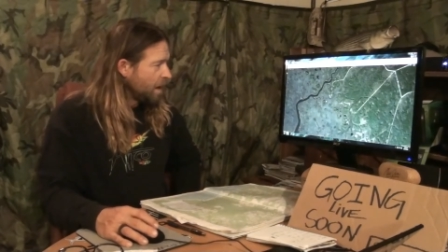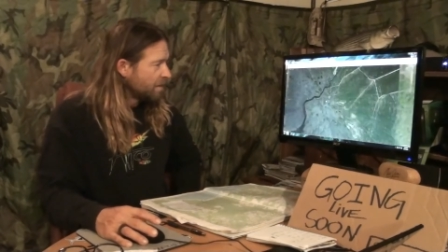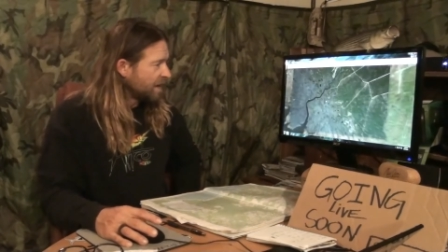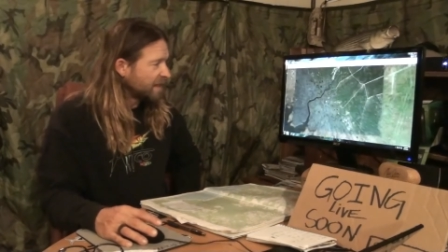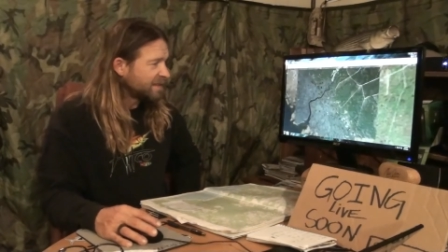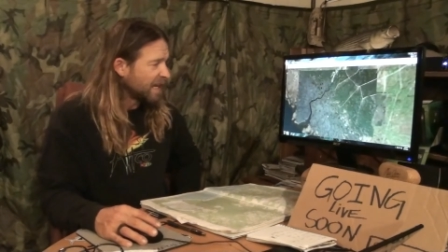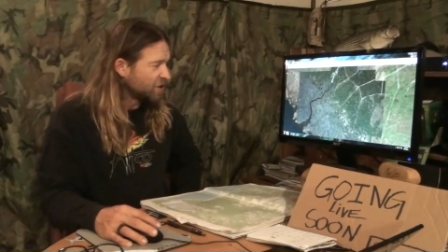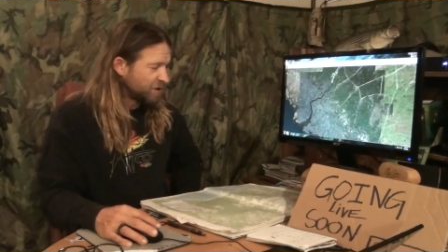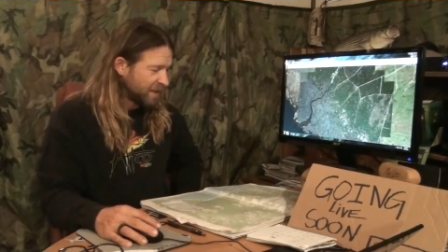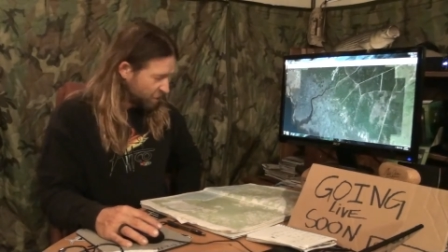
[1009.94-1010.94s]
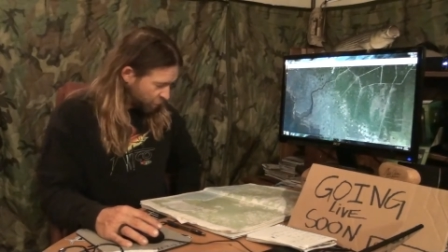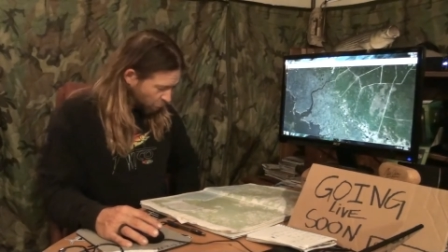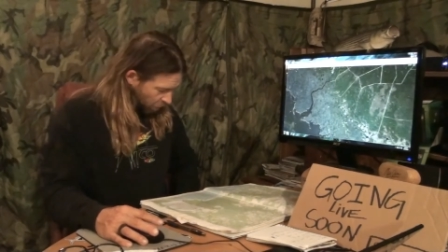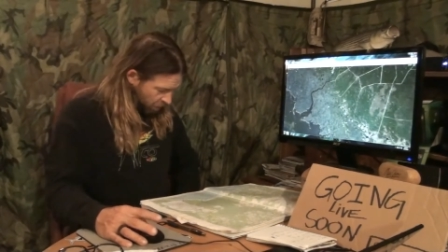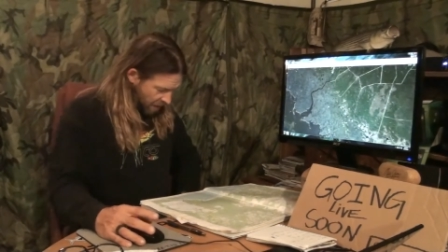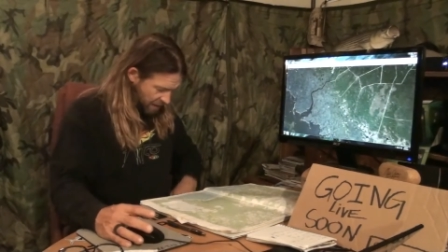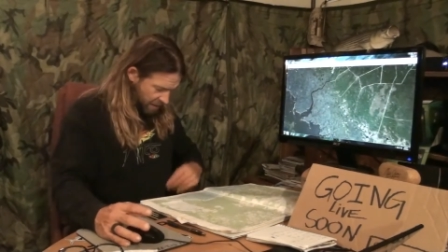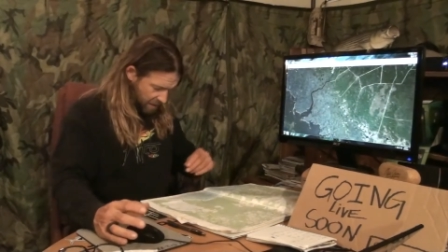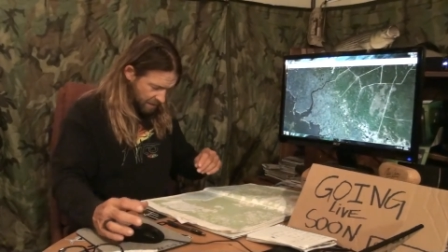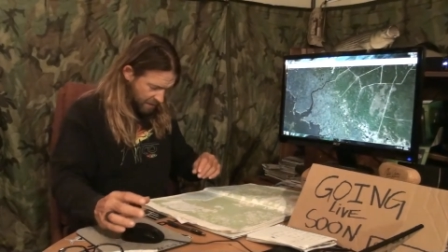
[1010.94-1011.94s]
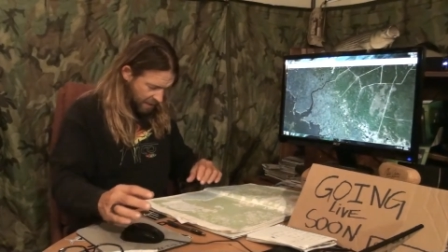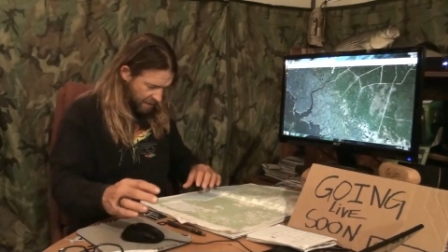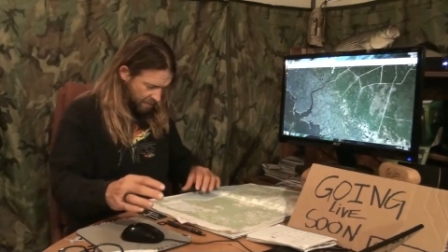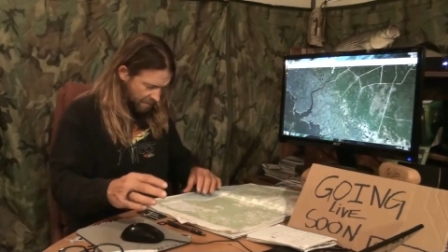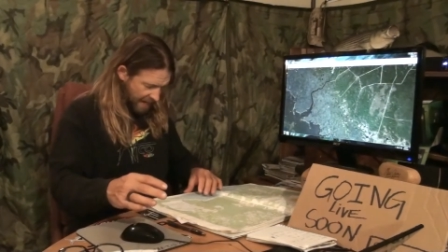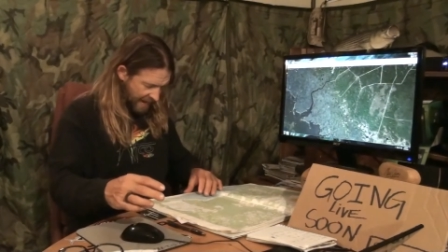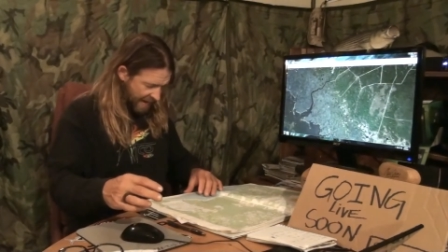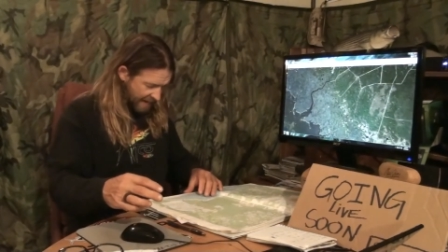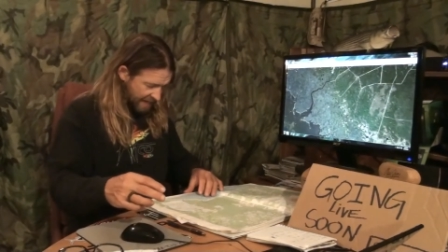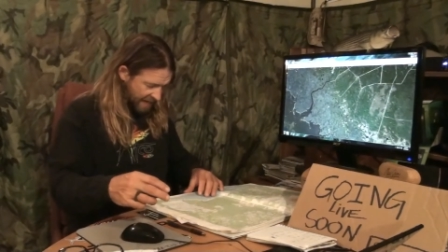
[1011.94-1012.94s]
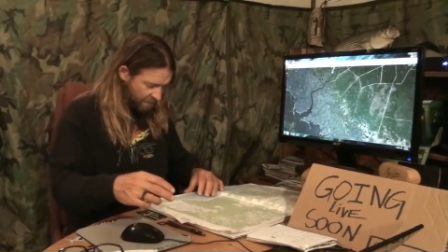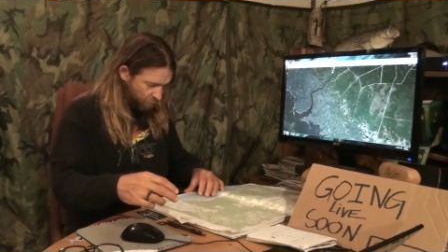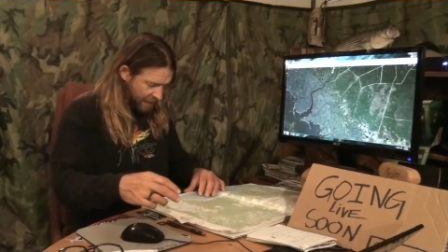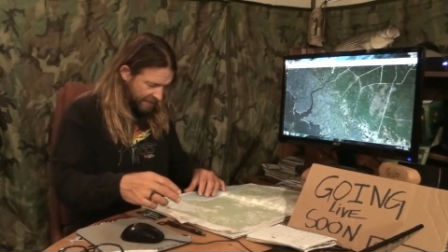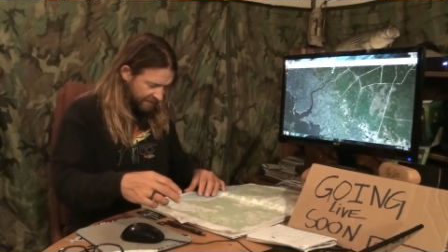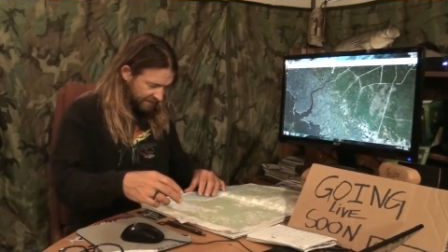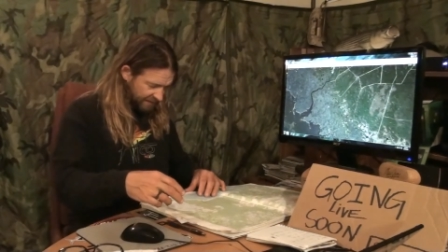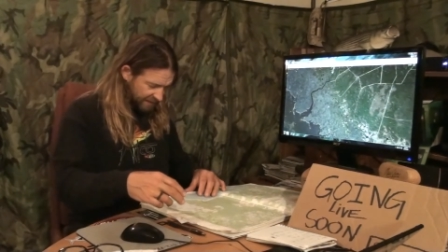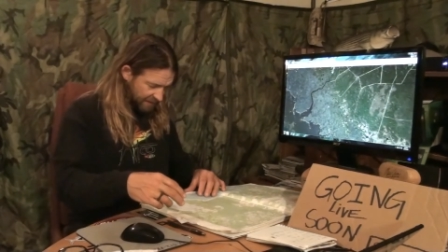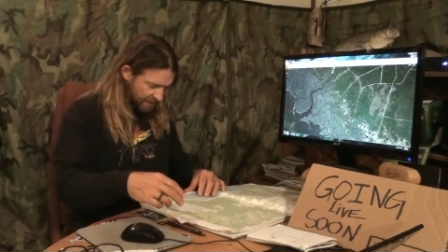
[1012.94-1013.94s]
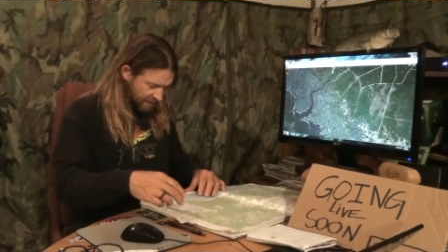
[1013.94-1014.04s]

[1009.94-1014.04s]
The next day, I just did a short run. I had headwinds,